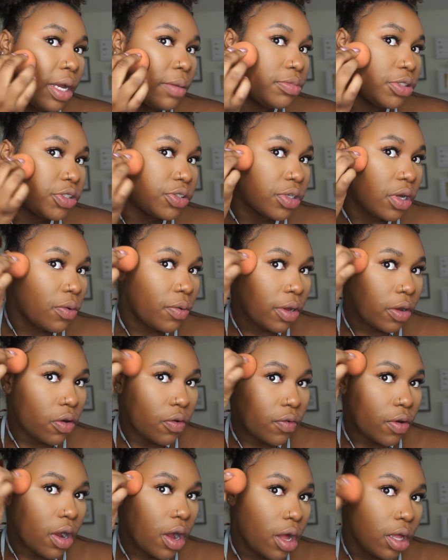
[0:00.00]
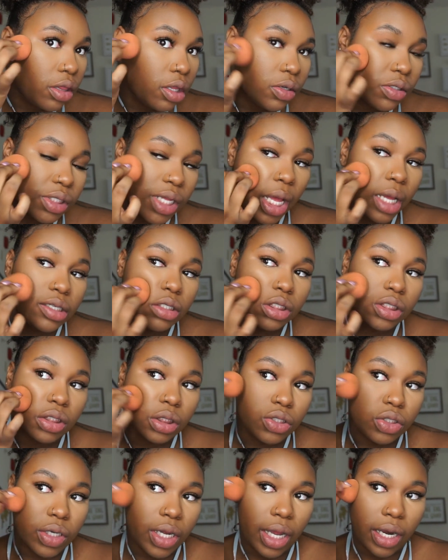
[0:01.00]
So now I'm just going over all those
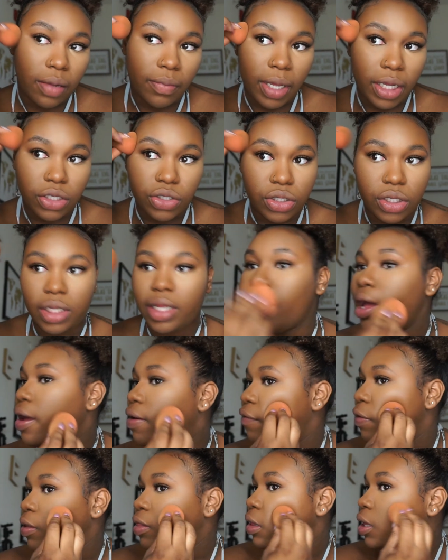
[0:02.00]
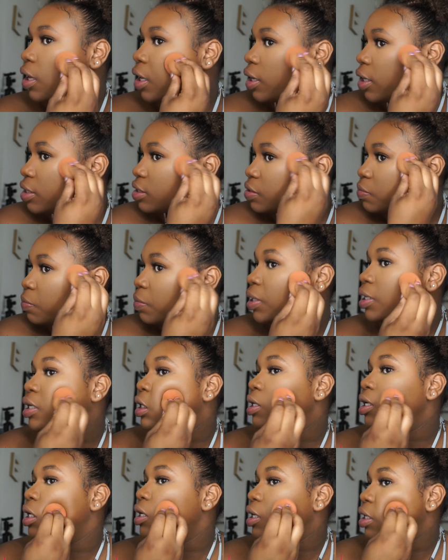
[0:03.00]
edges and trying to make sure that everything is
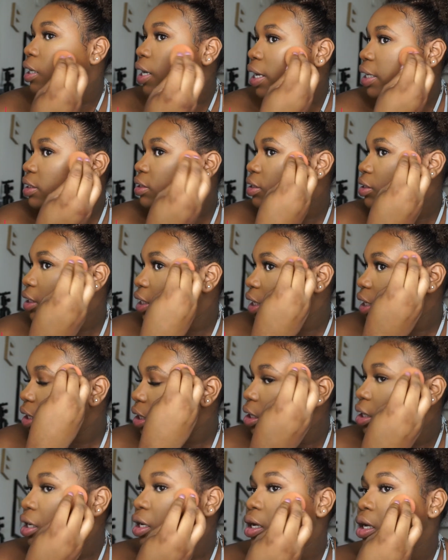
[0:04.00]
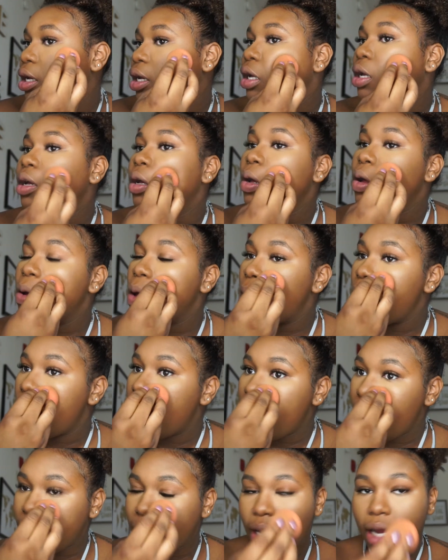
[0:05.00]
blended nicely.
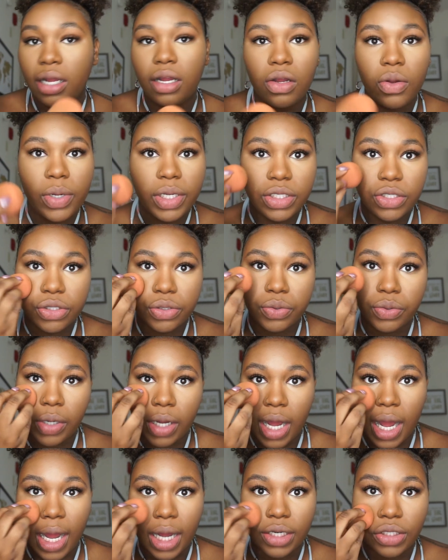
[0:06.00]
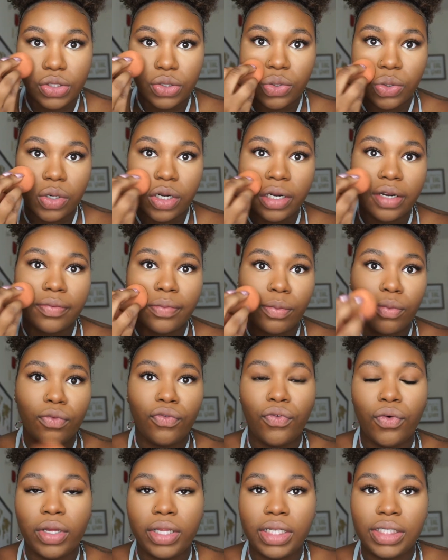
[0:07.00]
I'm not going to contour
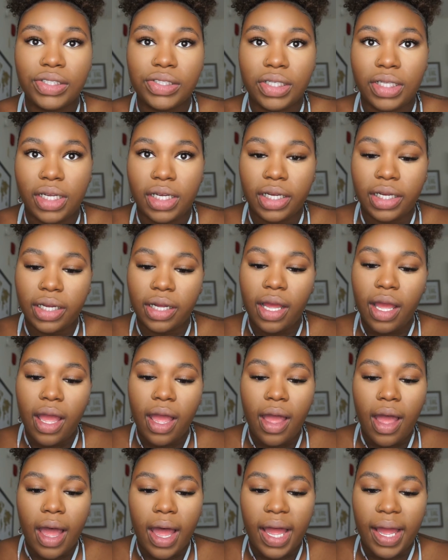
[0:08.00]
for this look